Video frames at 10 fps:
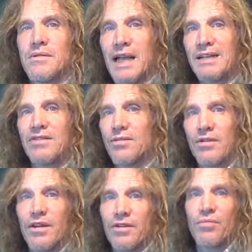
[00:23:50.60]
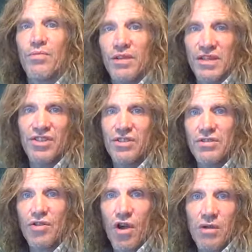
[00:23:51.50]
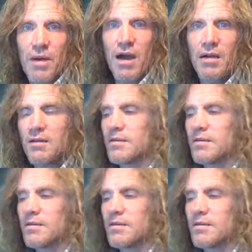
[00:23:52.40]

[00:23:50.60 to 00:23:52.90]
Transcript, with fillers: That's another religious dogma?